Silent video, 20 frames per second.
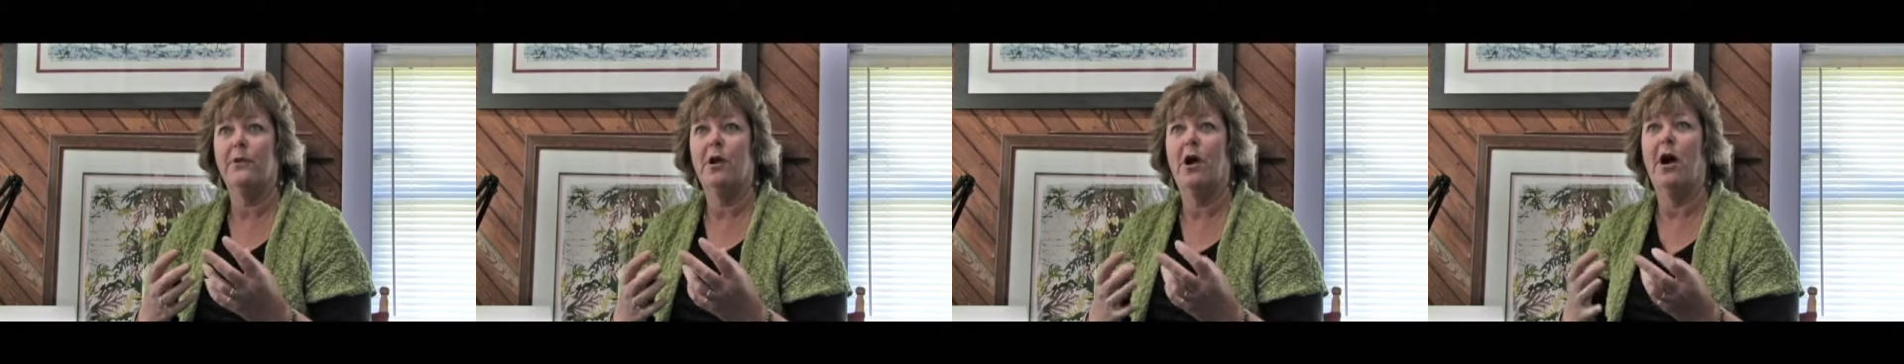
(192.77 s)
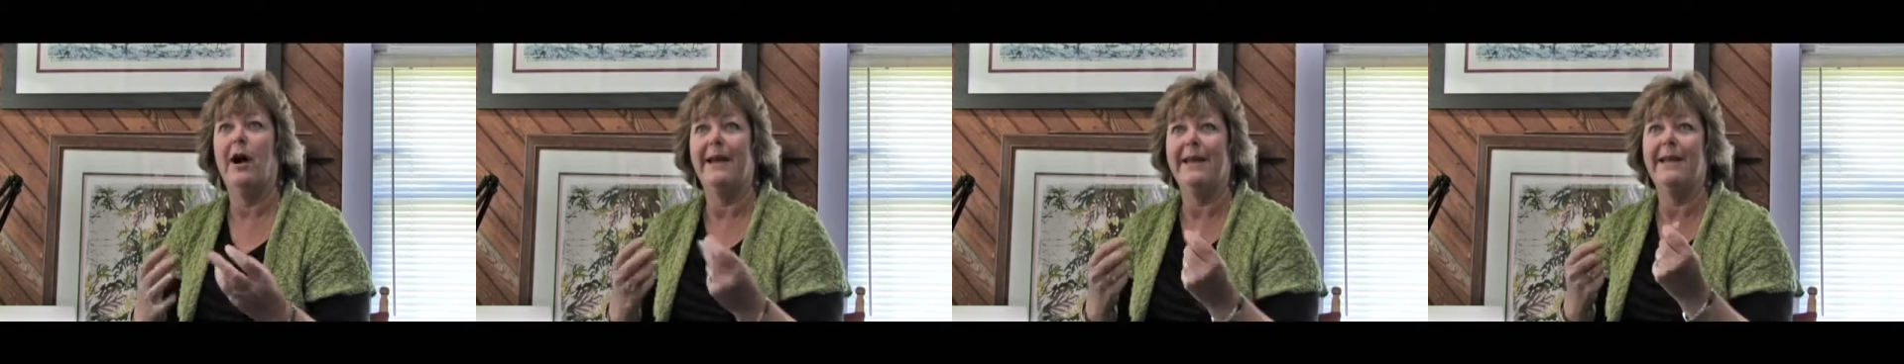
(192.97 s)

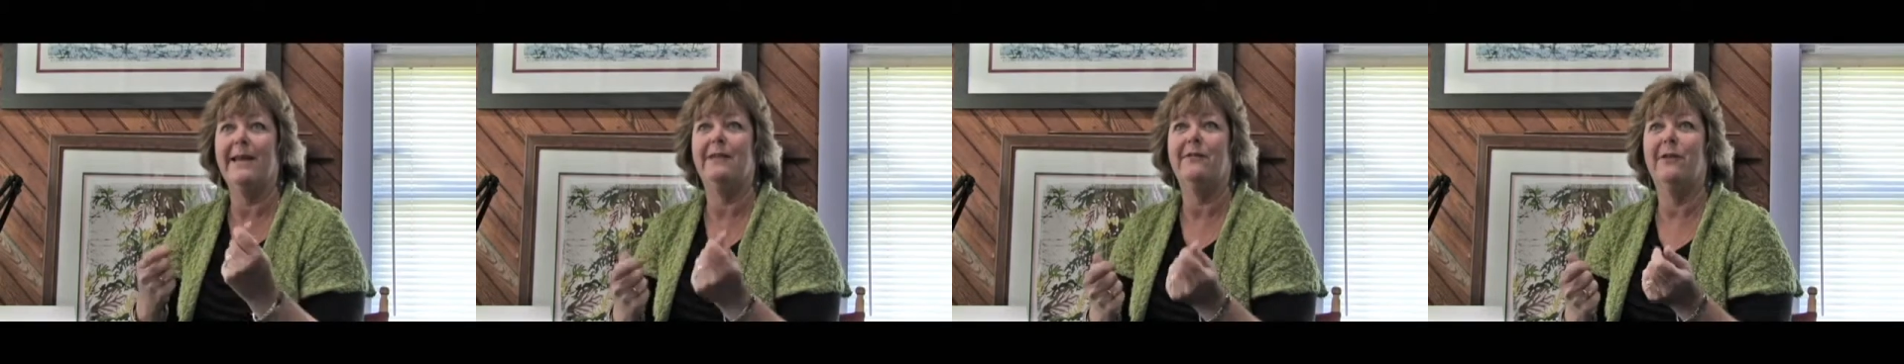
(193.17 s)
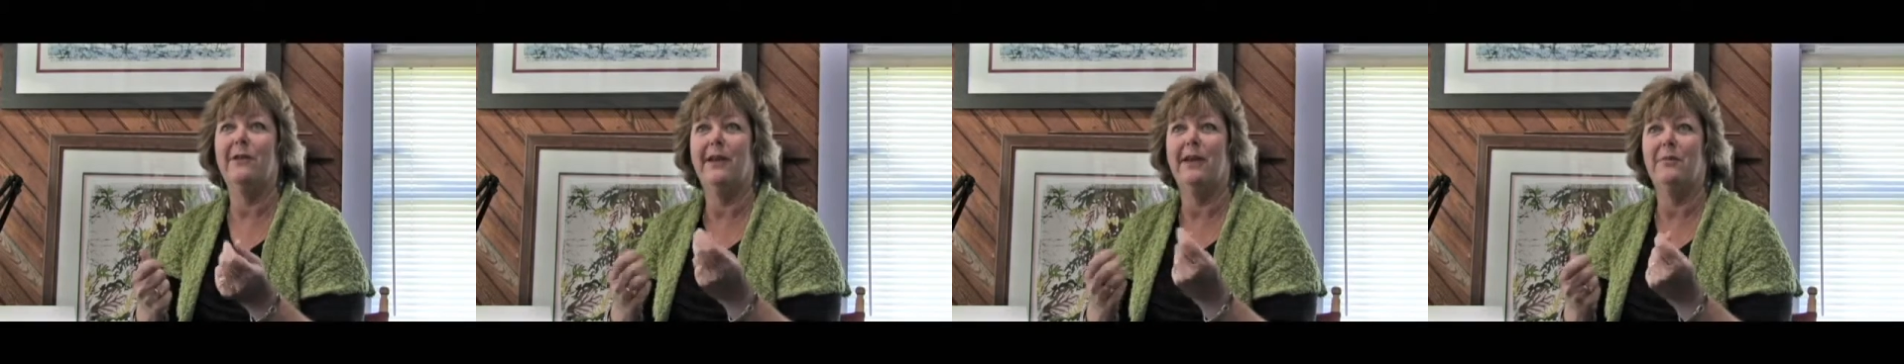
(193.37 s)
I
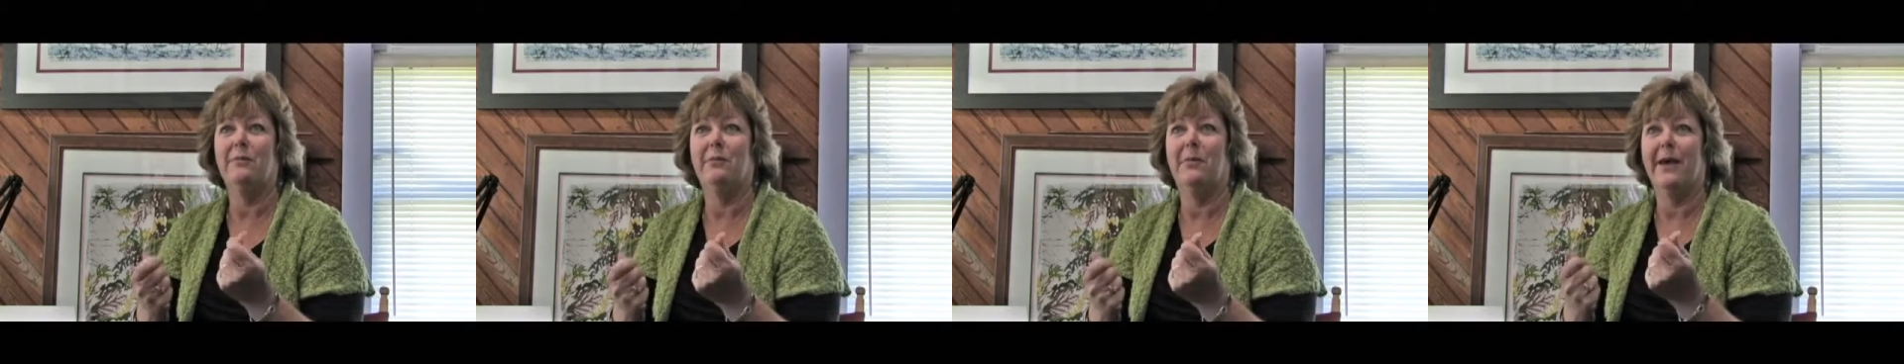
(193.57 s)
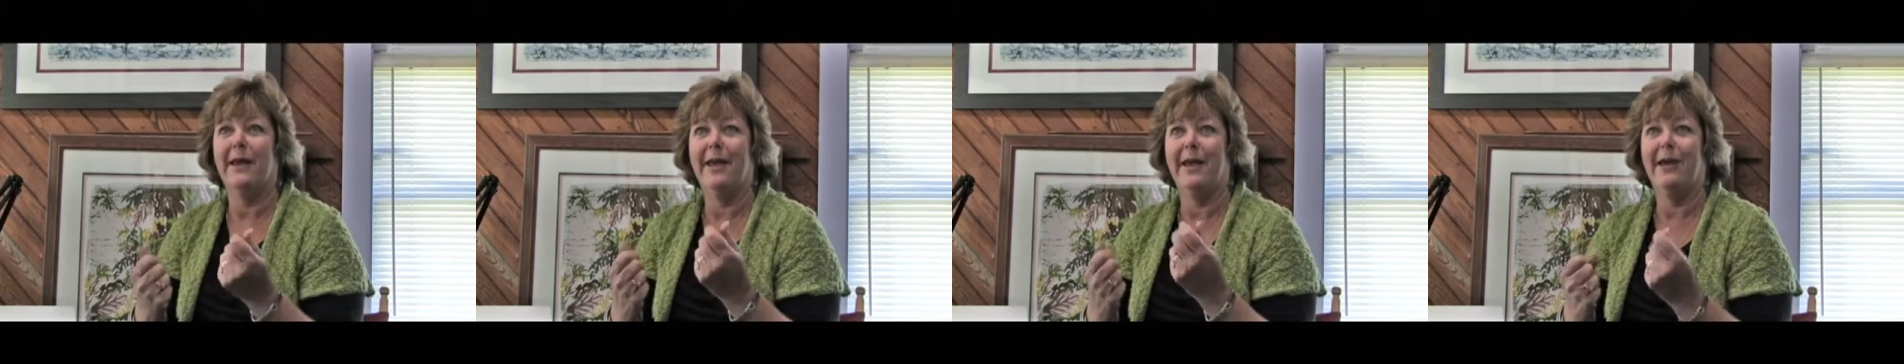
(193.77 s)
need to get
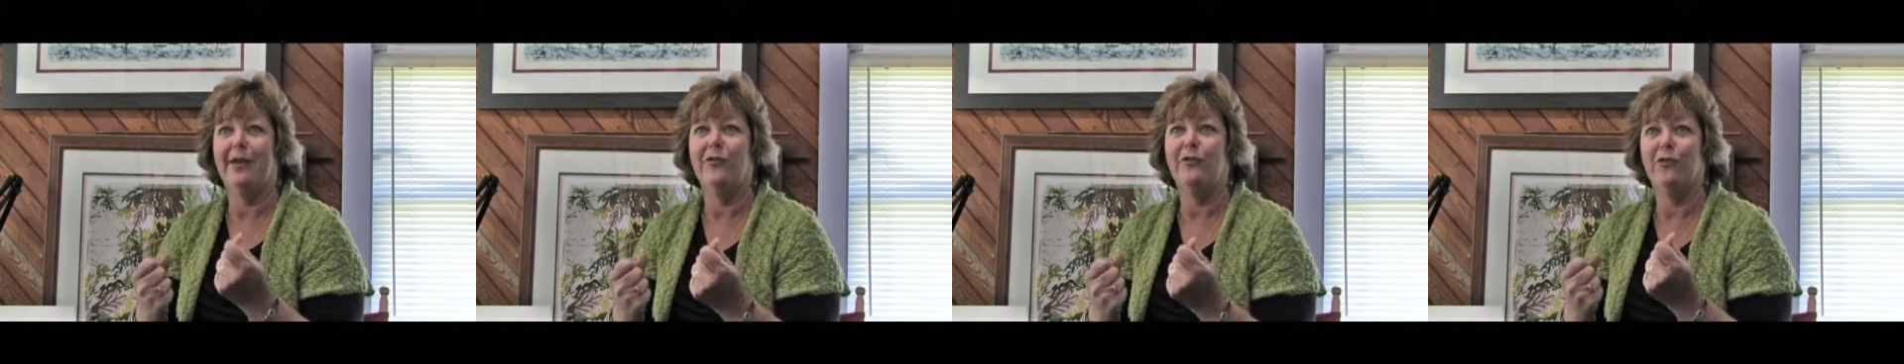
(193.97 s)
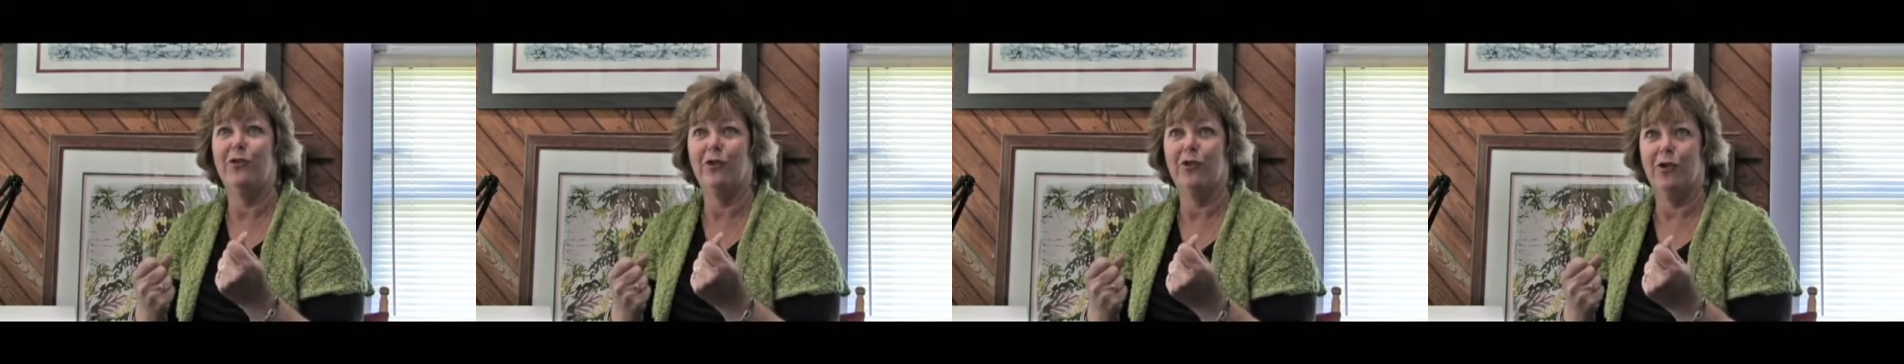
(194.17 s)
my
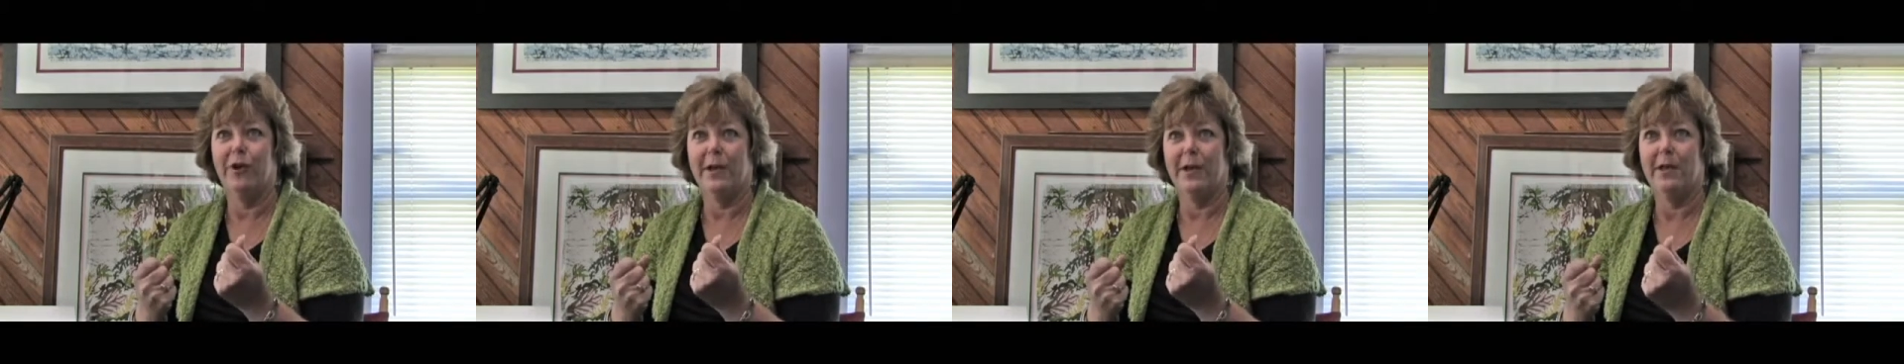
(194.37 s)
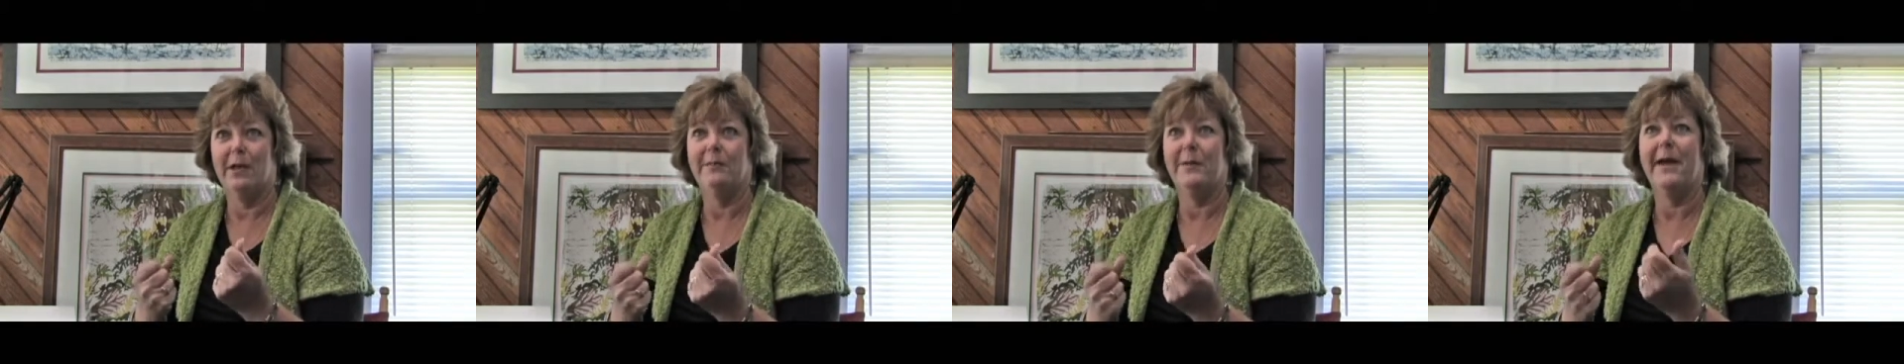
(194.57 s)
hands
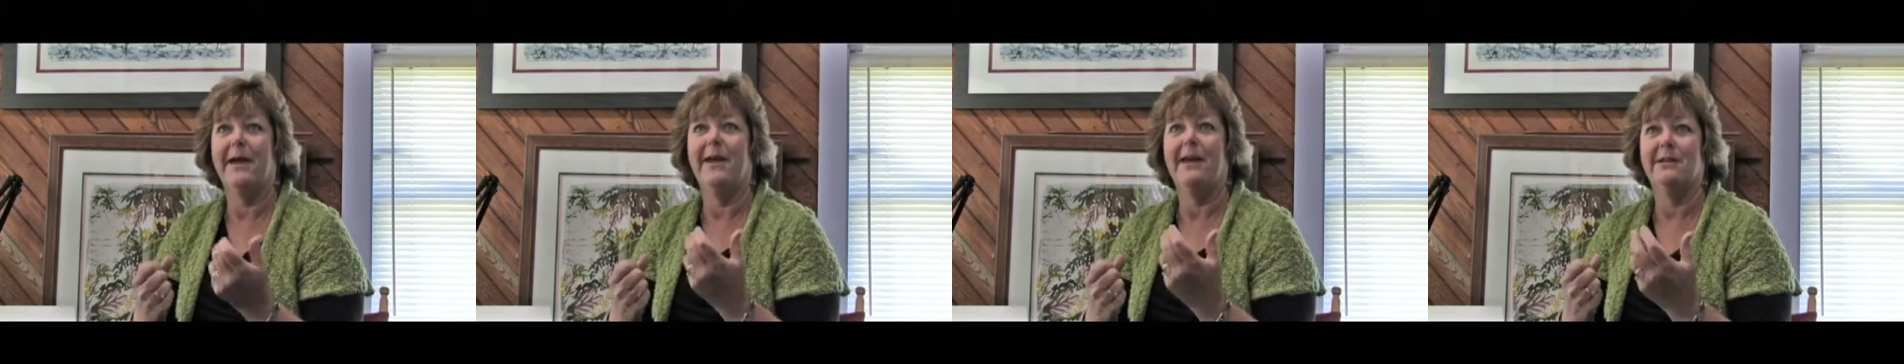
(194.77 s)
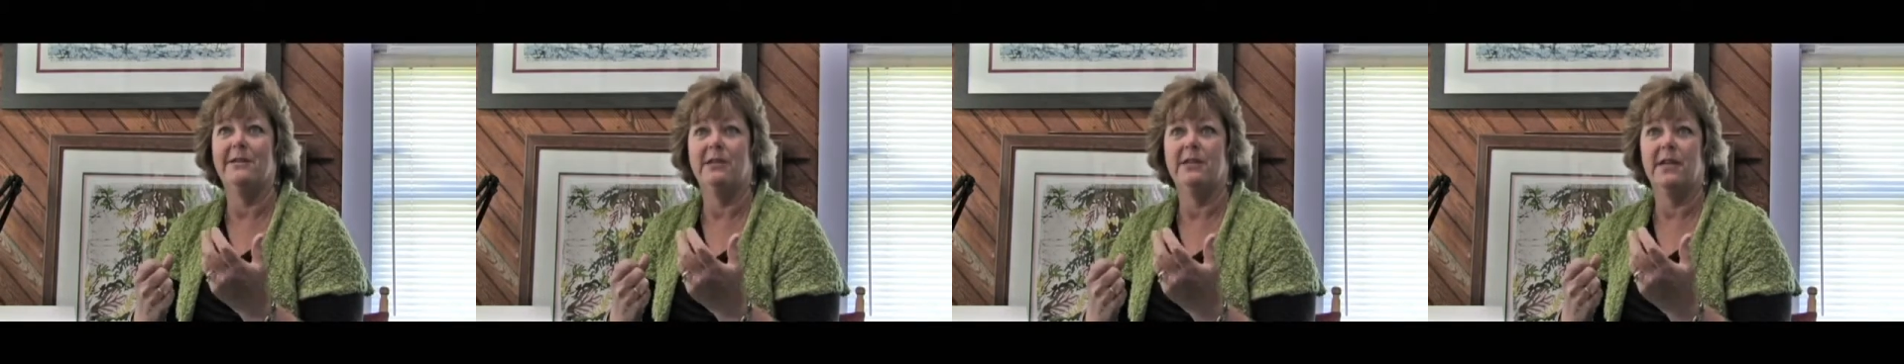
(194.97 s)
dirty, my
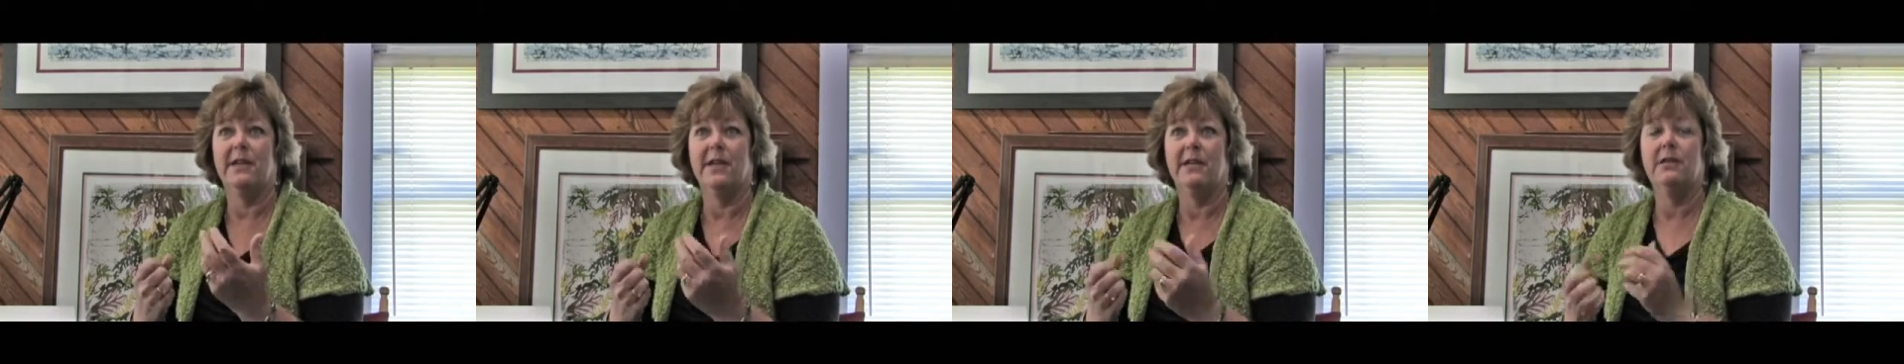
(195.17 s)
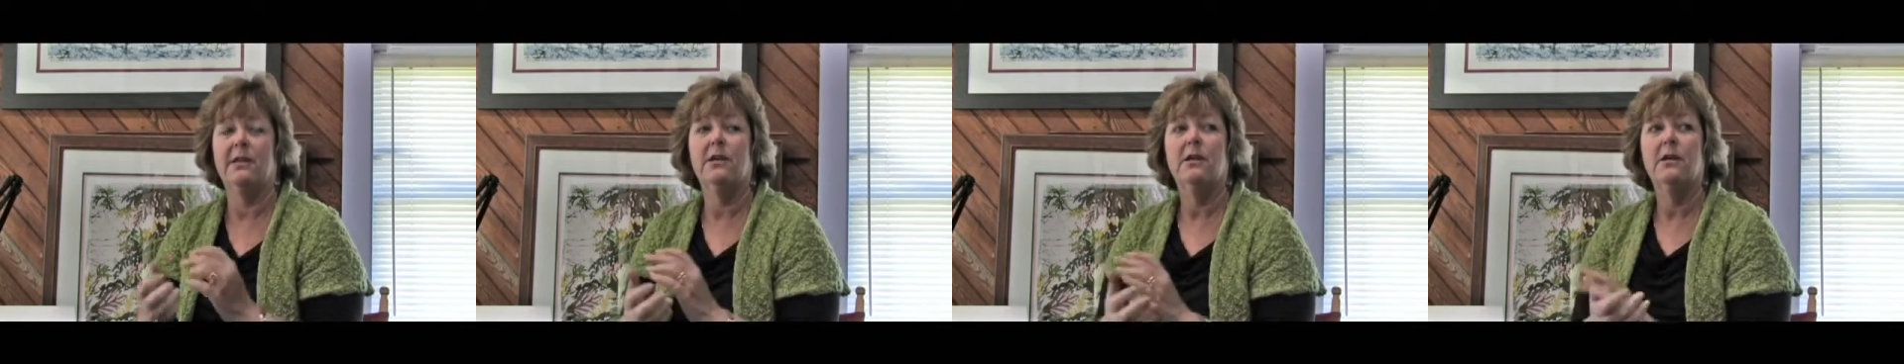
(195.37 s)
hands in
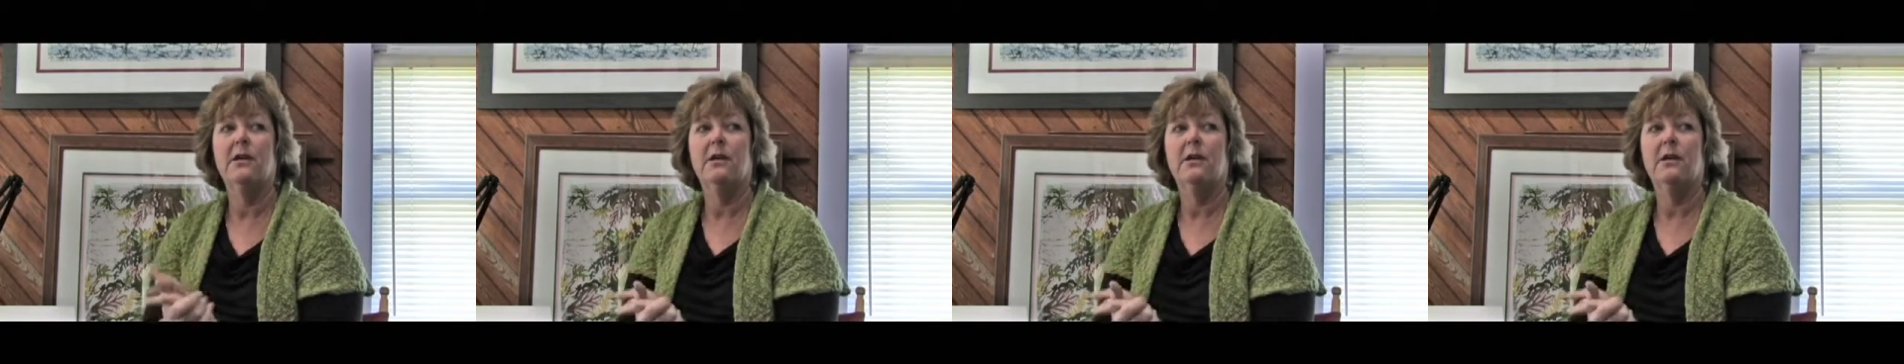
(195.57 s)
it.